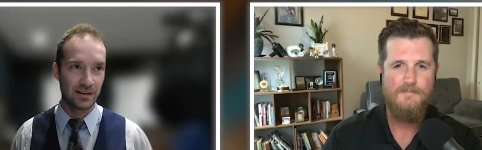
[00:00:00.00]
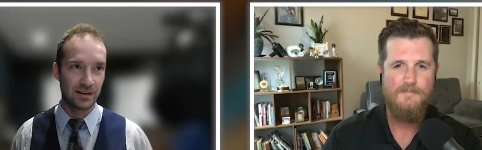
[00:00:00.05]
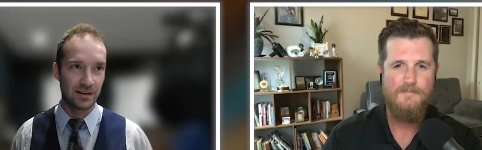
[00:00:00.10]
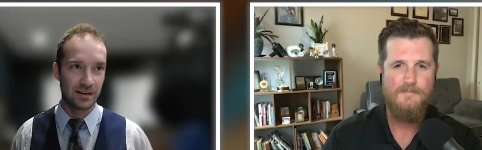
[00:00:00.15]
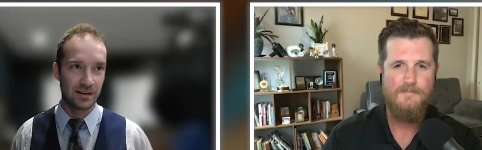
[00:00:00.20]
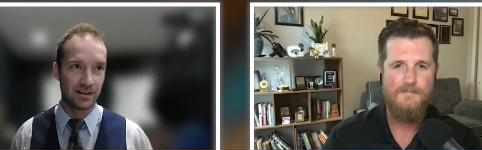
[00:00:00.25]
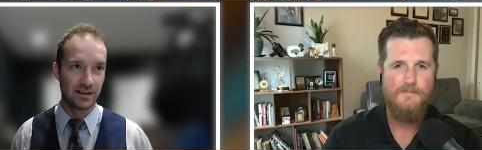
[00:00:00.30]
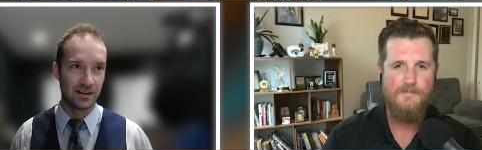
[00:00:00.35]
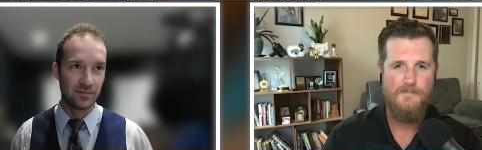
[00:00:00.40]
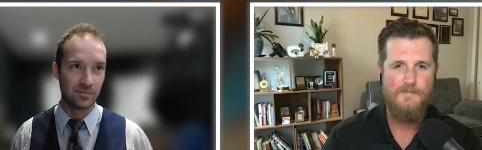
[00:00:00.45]

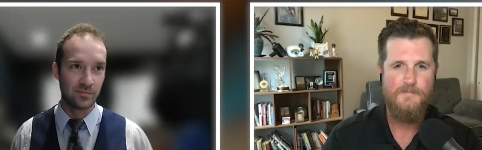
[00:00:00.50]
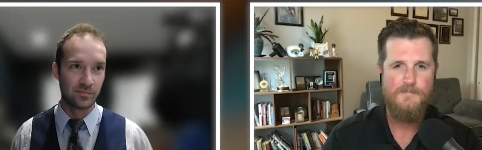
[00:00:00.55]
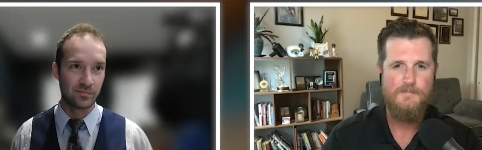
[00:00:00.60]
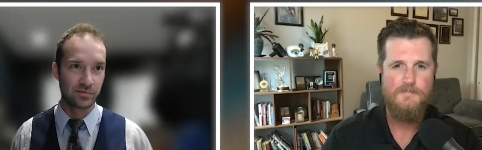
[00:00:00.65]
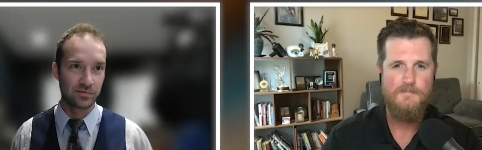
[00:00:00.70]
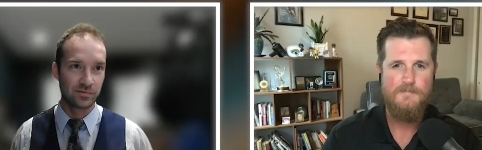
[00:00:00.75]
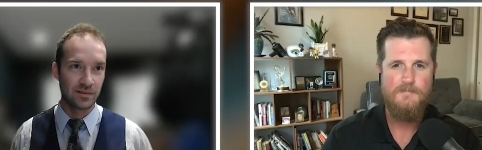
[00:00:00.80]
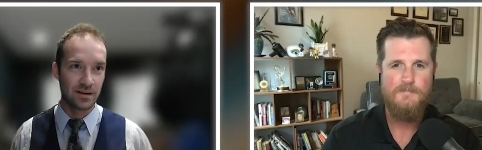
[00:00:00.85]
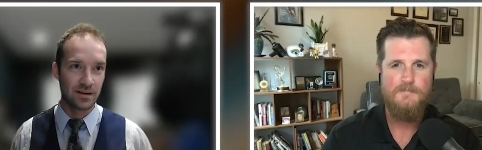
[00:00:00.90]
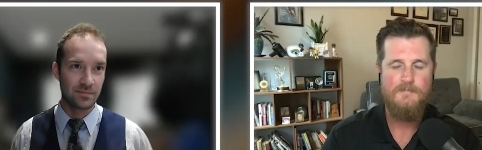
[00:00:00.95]
Speaker 1: Um,
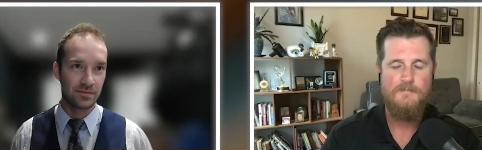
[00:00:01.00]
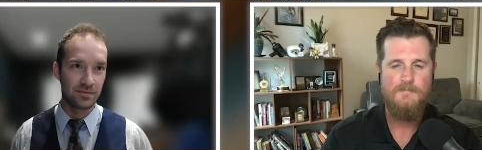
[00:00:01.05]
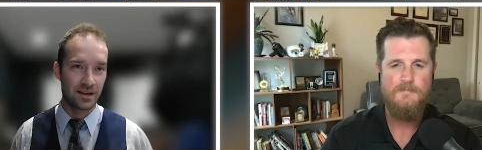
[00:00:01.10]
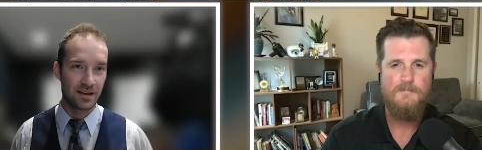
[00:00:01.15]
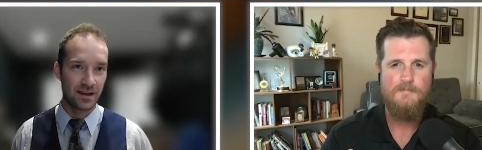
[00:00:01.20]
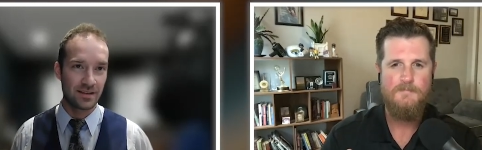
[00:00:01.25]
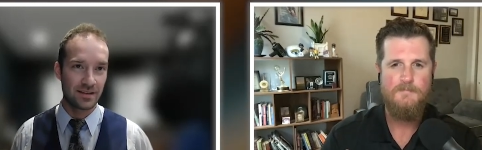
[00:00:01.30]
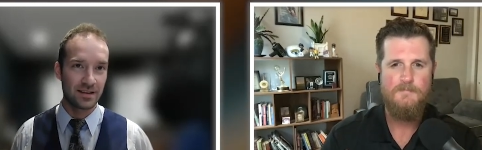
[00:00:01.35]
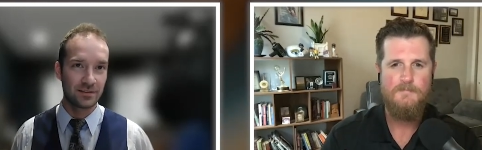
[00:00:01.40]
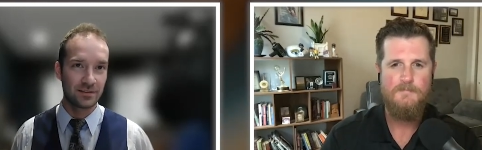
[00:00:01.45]
probably
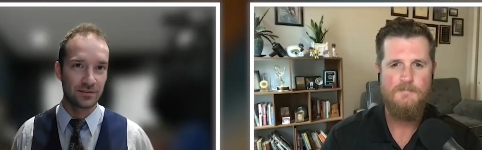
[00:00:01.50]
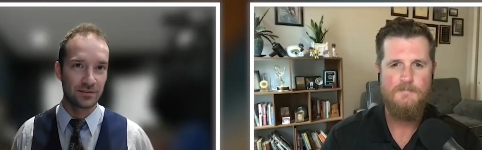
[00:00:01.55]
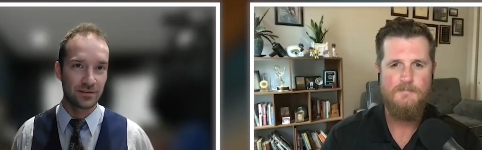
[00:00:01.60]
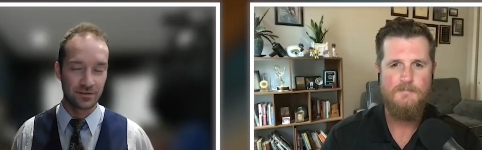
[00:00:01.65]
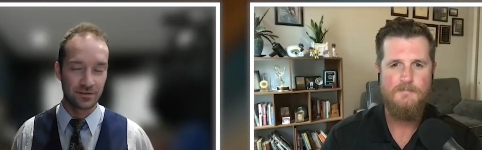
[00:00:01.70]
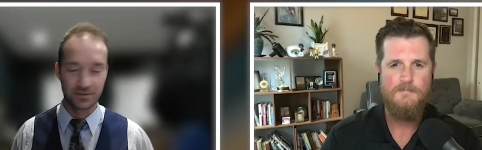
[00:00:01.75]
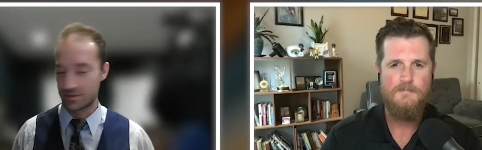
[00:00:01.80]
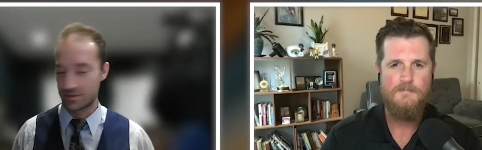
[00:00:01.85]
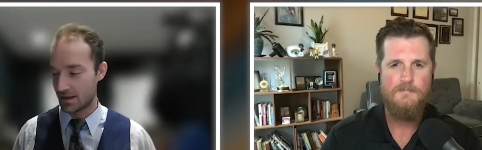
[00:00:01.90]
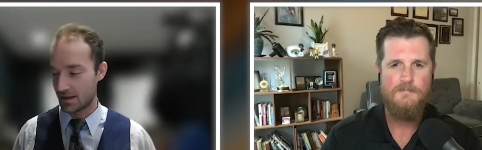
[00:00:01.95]
I think it's
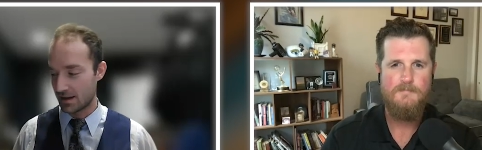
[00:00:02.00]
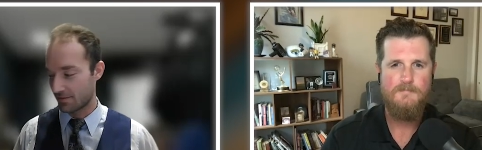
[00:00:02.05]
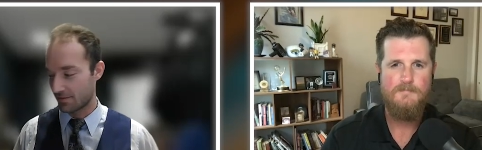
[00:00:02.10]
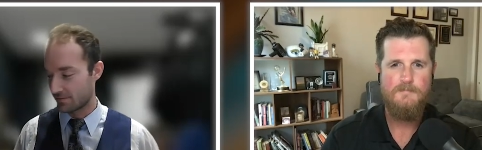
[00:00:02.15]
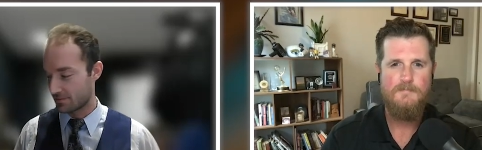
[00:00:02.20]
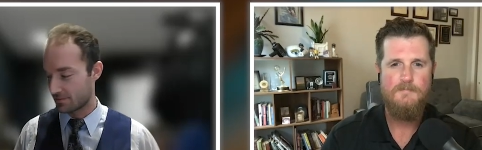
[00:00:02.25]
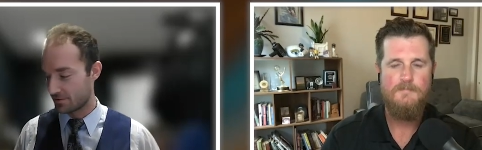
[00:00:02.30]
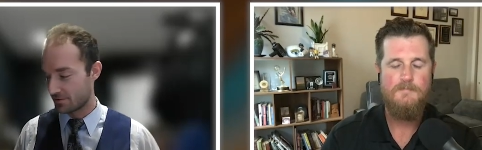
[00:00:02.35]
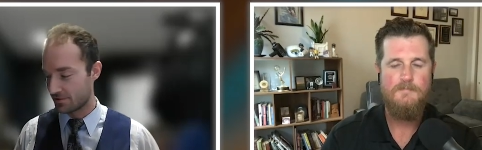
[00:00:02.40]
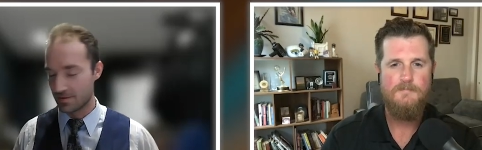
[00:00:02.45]
Thursday
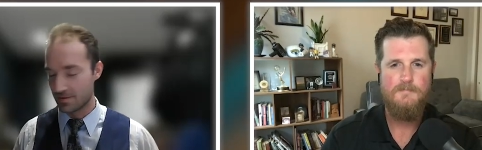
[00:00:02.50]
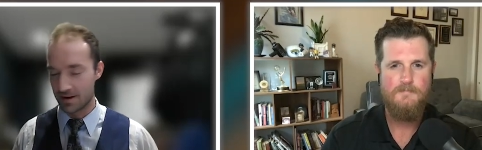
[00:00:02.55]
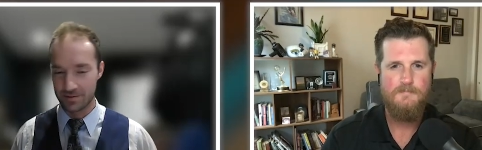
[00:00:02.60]
afternoon.